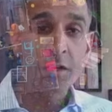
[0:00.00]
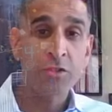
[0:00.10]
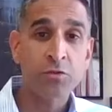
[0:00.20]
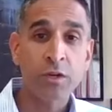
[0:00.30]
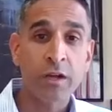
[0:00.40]

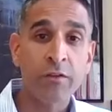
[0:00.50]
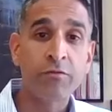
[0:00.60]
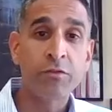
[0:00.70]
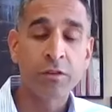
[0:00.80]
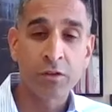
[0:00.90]
history
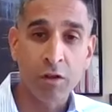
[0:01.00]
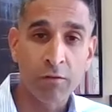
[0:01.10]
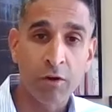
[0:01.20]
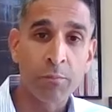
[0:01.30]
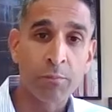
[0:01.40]
of the
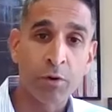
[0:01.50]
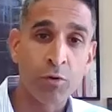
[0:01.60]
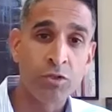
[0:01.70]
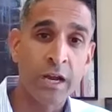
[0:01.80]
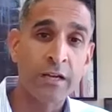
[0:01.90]
Dolly Varden
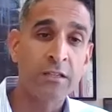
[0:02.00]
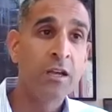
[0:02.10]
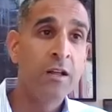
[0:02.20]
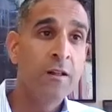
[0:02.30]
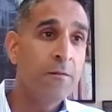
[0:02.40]
project.
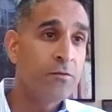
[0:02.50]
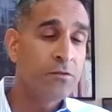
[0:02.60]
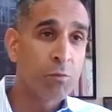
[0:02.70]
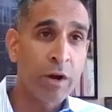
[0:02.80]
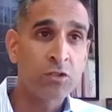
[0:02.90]

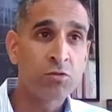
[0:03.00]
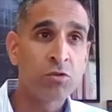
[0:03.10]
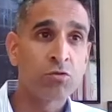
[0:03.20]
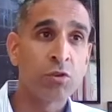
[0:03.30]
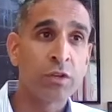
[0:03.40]

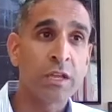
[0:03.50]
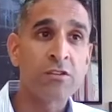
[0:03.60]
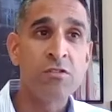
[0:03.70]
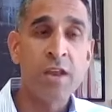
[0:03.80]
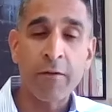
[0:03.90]
Directional drilling
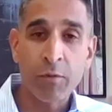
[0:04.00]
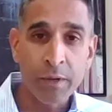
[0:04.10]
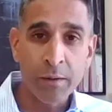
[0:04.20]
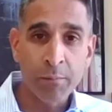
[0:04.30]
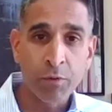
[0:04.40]
has never
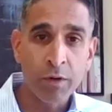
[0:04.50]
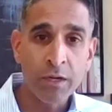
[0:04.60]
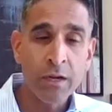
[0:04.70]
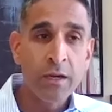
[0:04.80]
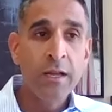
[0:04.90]
been
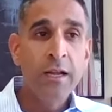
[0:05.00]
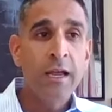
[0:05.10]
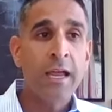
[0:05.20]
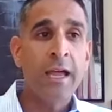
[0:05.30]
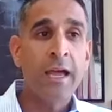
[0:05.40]
employed,
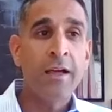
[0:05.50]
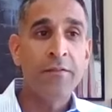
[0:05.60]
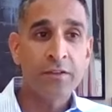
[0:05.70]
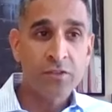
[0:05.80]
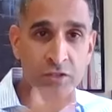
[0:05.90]

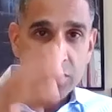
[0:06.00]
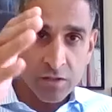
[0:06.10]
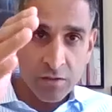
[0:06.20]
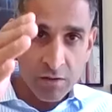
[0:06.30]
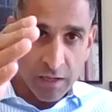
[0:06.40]
and this is
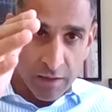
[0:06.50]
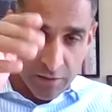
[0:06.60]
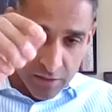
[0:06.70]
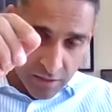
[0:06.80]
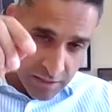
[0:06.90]

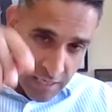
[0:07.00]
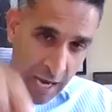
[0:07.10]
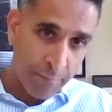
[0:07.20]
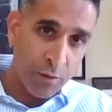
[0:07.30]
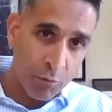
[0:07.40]

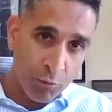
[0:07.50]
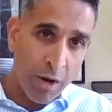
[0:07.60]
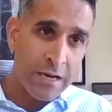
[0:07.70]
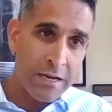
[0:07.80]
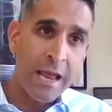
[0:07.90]
tapping
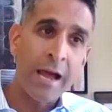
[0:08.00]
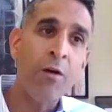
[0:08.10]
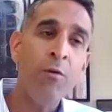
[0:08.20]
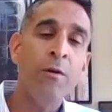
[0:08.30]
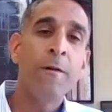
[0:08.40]
right
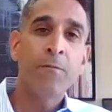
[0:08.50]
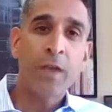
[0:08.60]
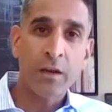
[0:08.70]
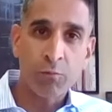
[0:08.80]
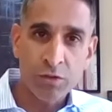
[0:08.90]
now,
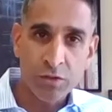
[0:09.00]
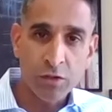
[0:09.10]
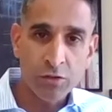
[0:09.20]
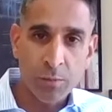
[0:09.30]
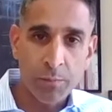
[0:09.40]
and
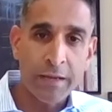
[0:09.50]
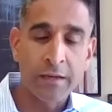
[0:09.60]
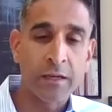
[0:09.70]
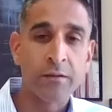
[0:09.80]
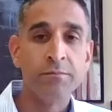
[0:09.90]
results are
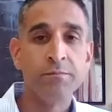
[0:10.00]
pending.